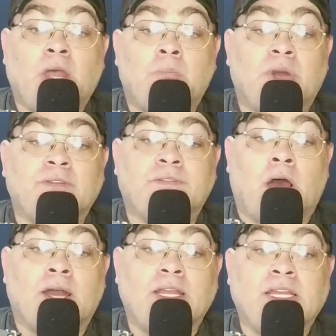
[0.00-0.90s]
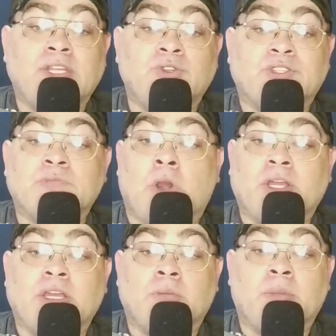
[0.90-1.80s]
but if not, he can use his
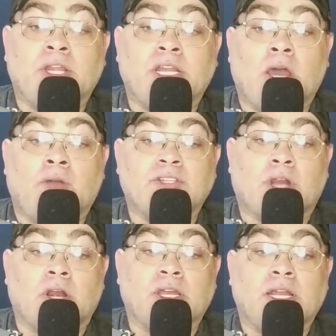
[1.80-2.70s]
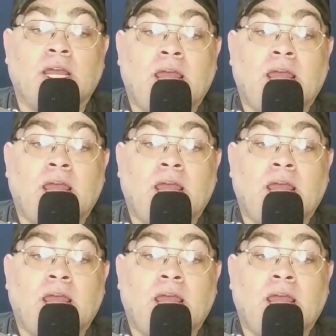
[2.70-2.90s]
marking ability on the target